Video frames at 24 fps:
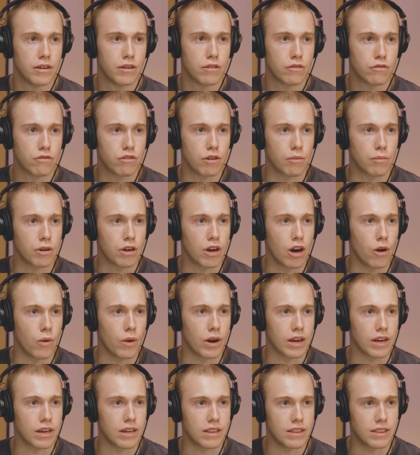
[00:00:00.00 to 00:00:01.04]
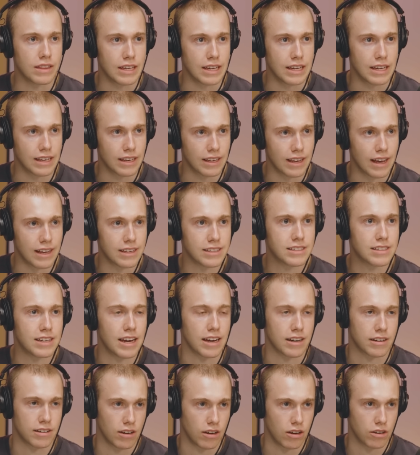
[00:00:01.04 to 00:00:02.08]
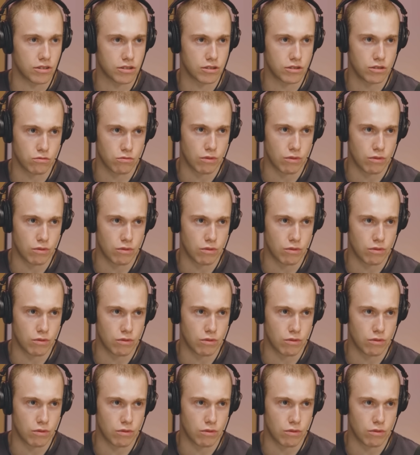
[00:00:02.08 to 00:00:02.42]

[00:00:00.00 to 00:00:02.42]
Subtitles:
from going the less technological